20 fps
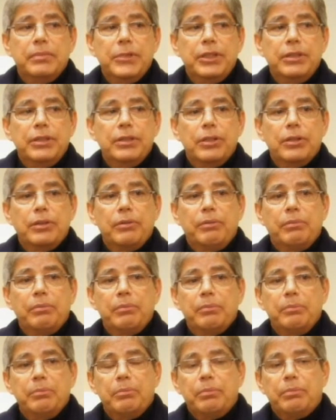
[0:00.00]
you know,
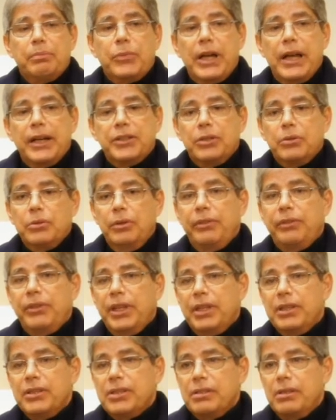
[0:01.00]
practical
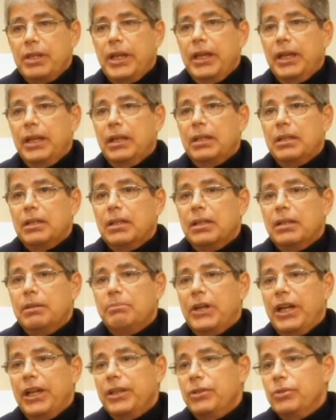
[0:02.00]
things like uh,
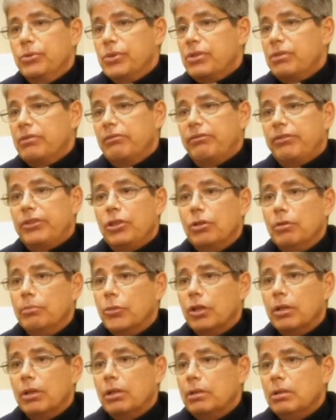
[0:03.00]
my use of
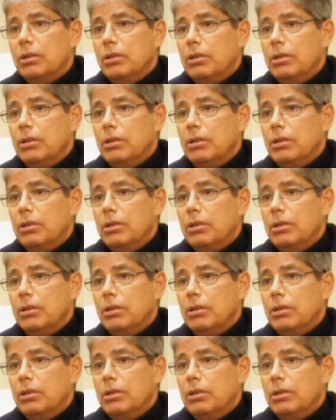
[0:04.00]
humor